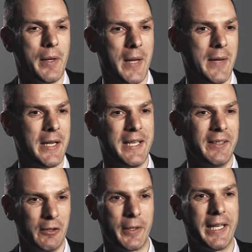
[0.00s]
We may
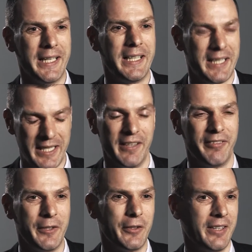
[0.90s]
be looking in the
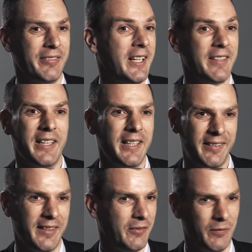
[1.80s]
future, 5
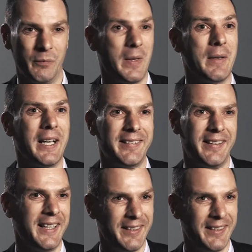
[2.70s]
years, maybe less than